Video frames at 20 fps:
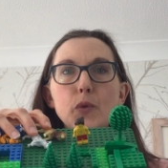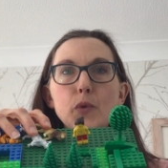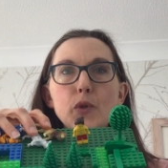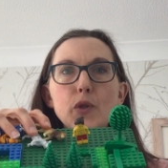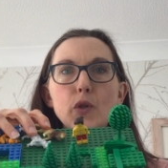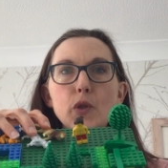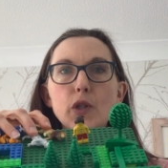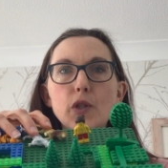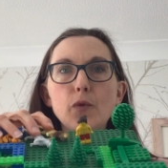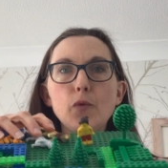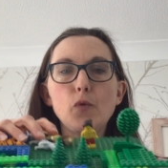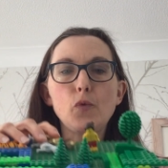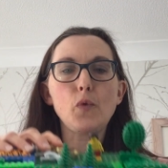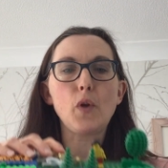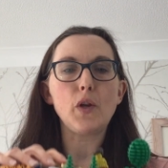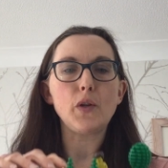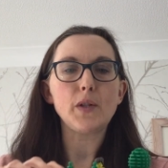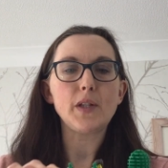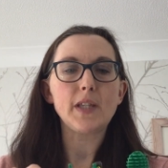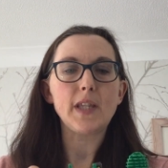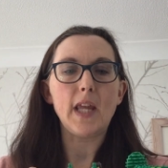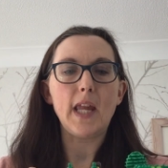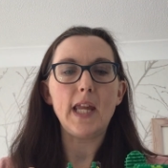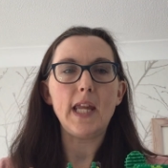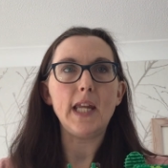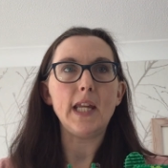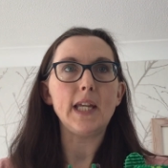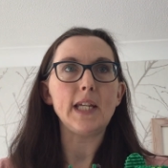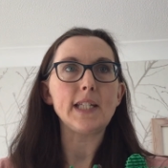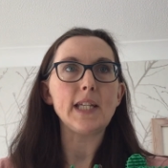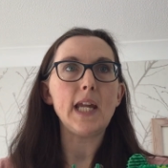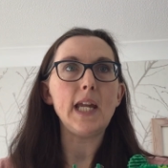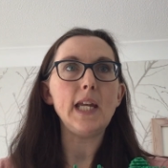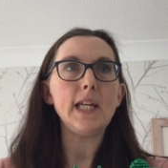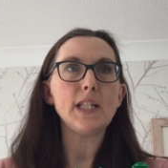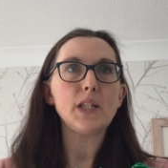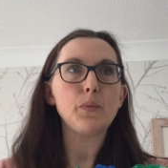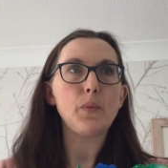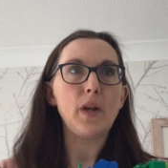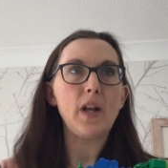all sorts of fruits that he could
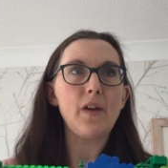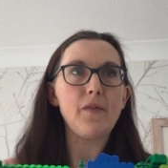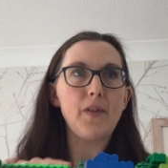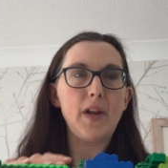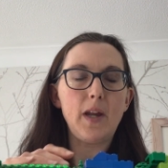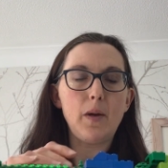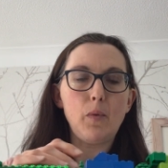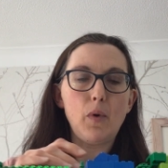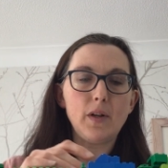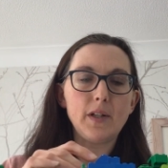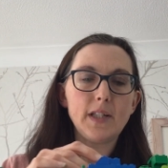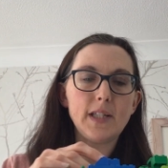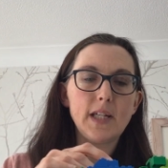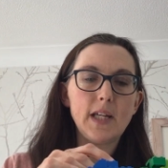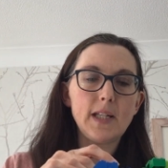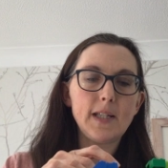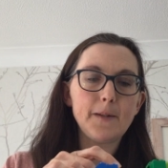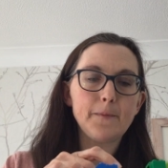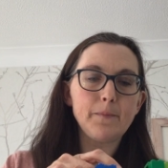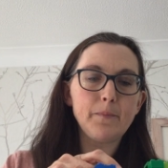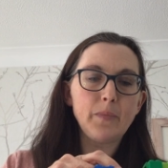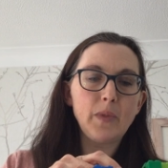eat whenever he wanted.